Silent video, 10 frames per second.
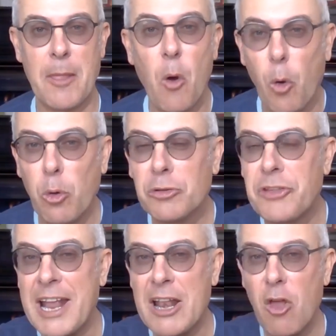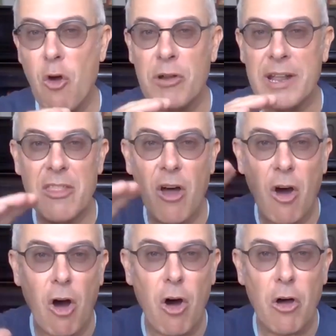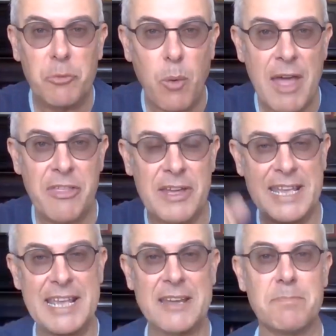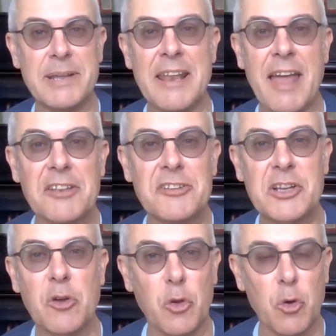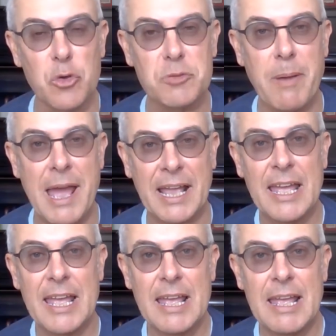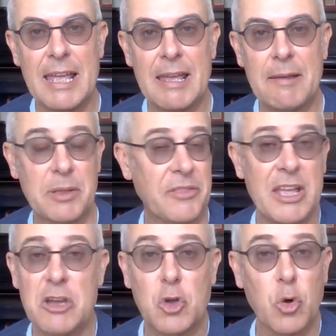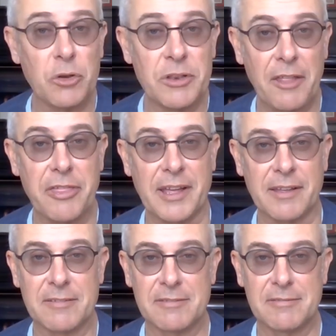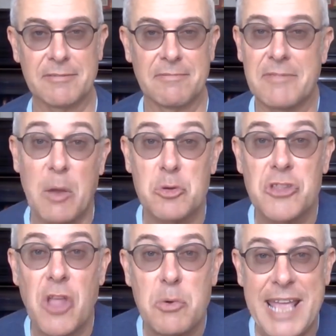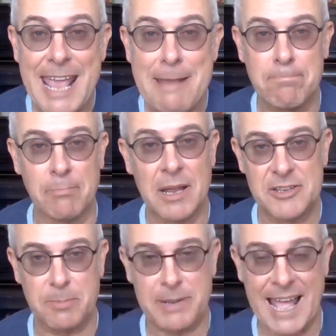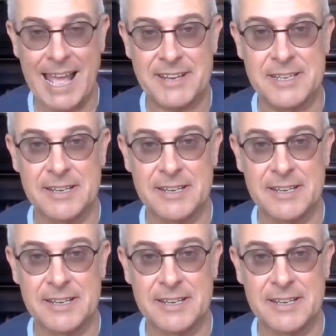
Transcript: all day long in the hot weather. He had been hunting on horseback, but they had caught nothing. There was no game to be had.